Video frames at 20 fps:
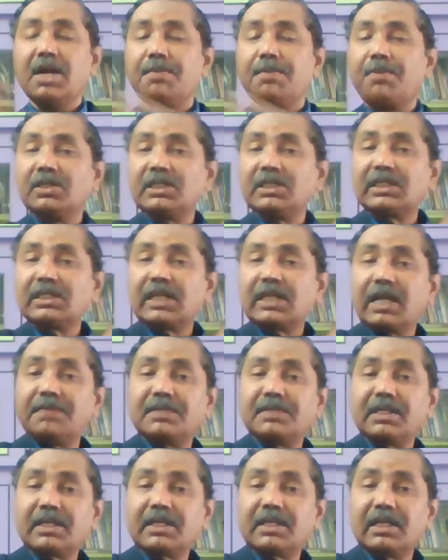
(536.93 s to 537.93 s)
Project life
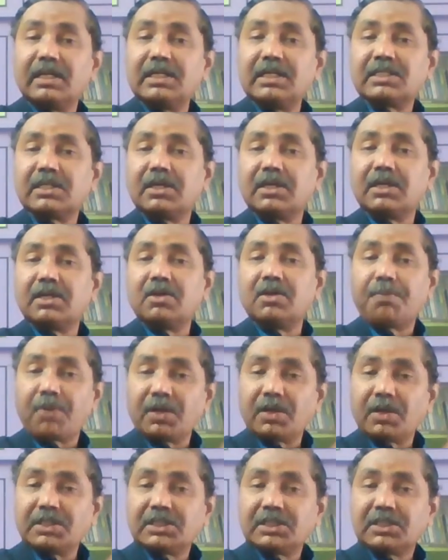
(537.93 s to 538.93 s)
cycle is
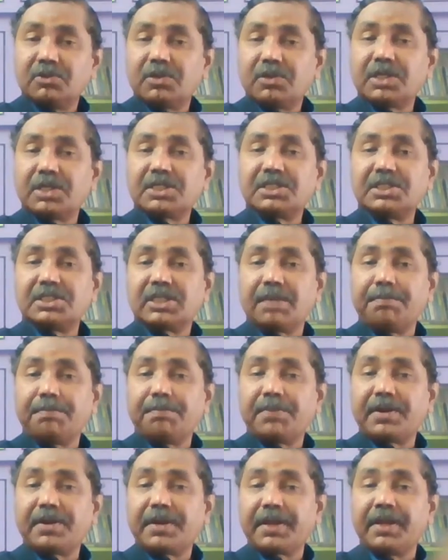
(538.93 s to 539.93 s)
project duration is
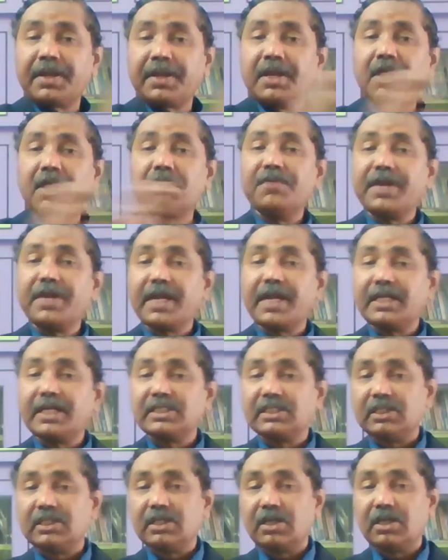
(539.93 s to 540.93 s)
temporary, whereas